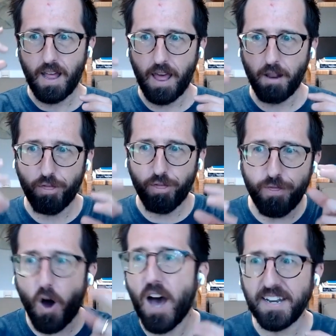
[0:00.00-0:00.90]
and
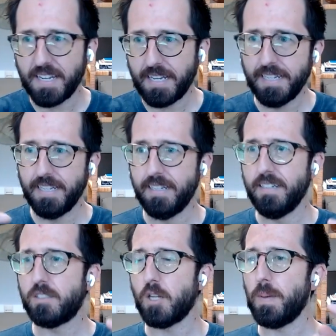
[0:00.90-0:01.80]
thought
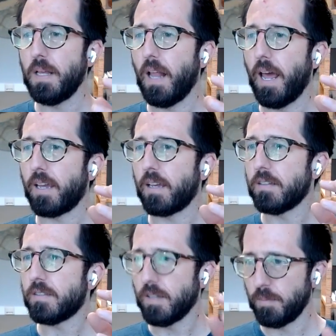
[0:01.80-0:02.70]
in to be like,
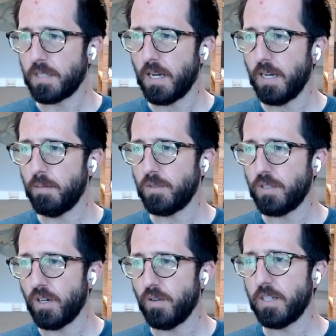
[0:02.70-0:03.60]
sometimes
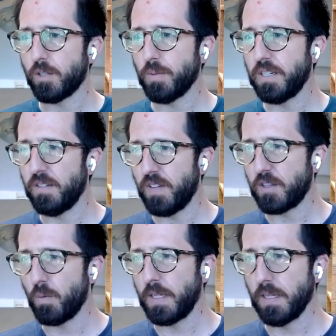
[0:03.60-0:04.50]
you don't need to reinvent
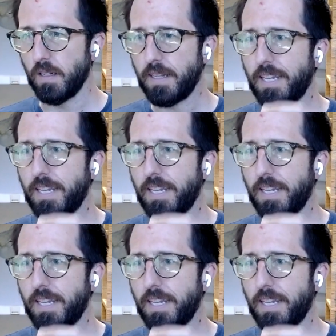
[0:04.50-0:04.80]
the wheel.